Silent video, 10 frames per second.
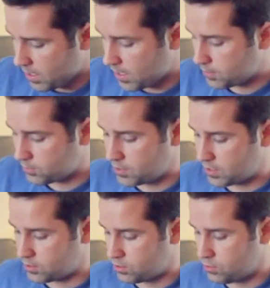handles,
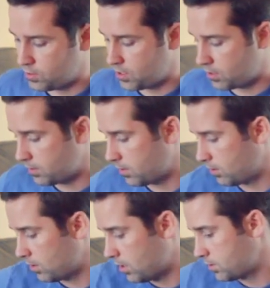has 2 here, and
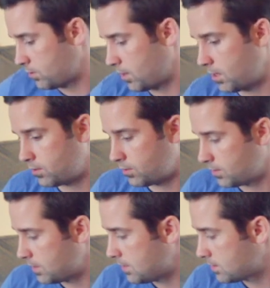then also a handle
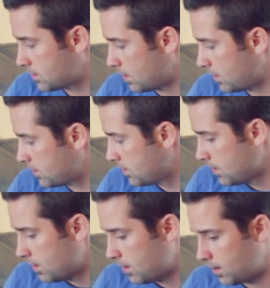on the inside.
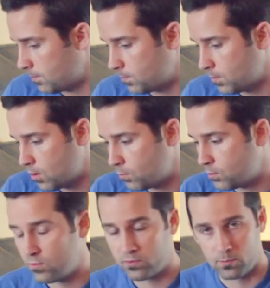
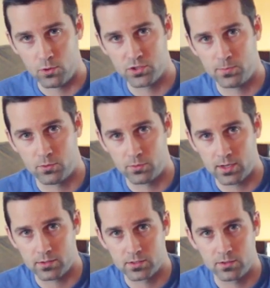Room for multiple
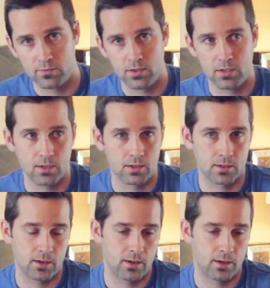rails, so if you get